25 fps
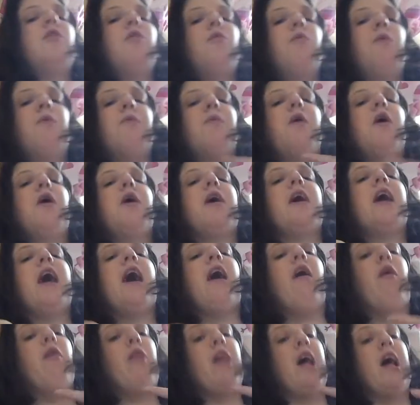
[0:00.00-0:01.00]
we work
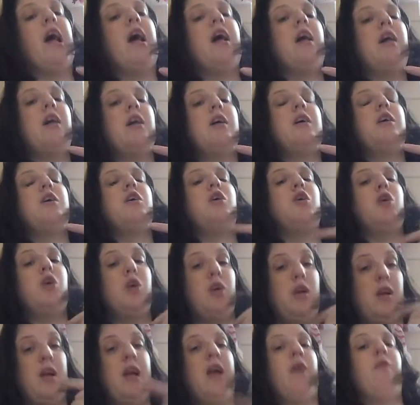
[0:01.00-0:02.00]
out that
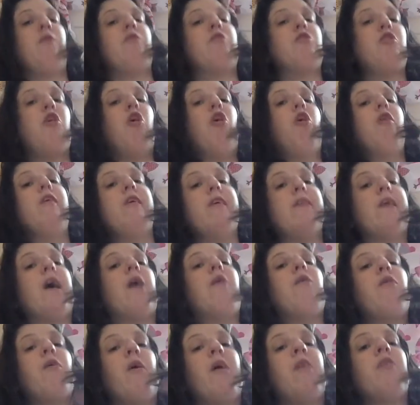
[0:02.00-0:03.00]
it was Courtney
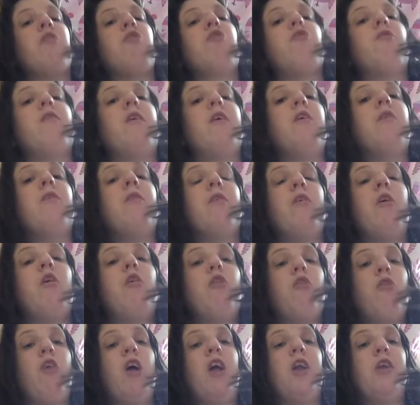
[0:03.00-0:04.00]
that were answering her and
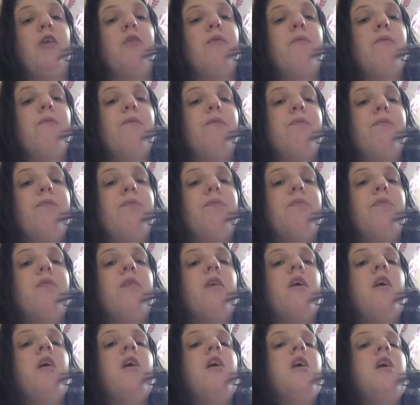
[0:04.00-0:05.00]
not Grant
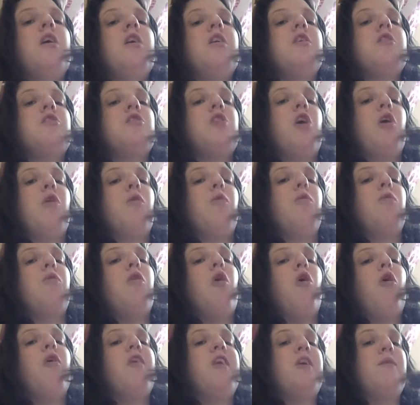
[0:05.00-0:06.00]
so
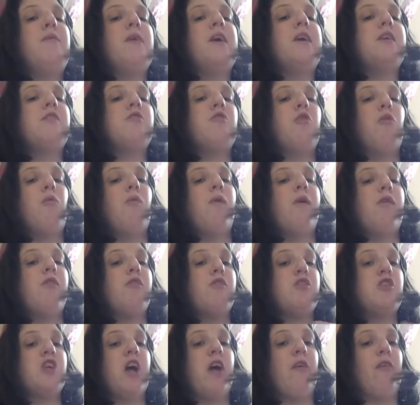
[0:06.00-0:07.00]
Courtney meets up with
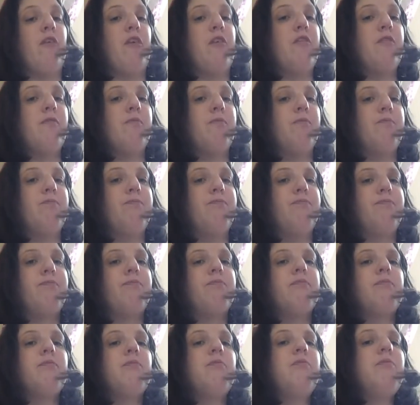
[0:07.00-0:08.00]
Sharon
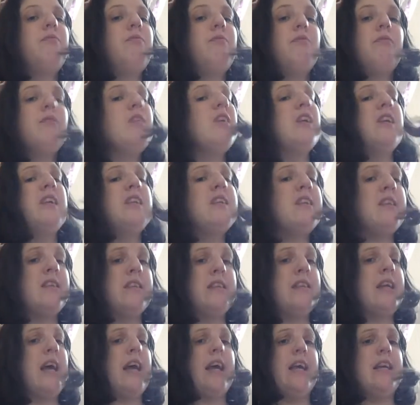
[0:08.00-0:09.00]
to
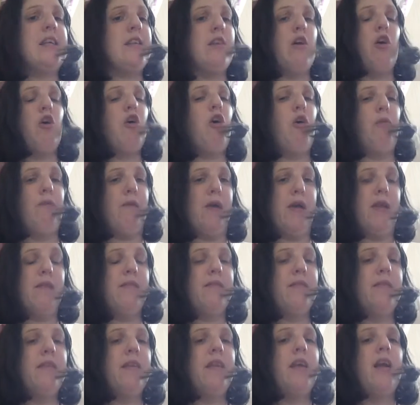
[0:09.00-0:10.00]
say he's not
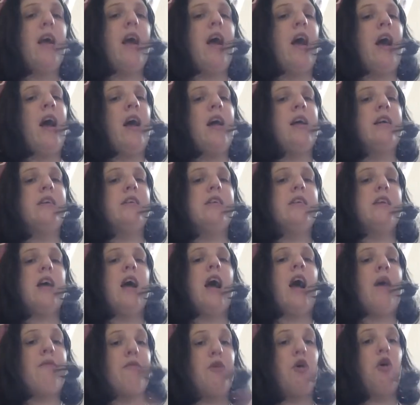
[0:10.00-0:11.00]
coming and
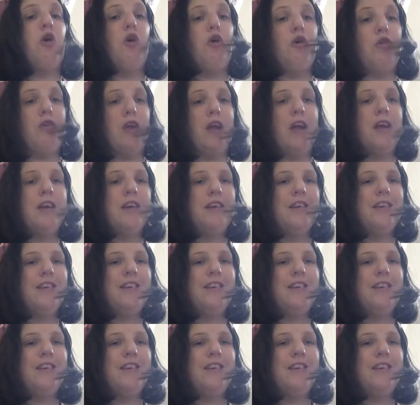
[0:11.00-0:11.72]
I'm Courtney.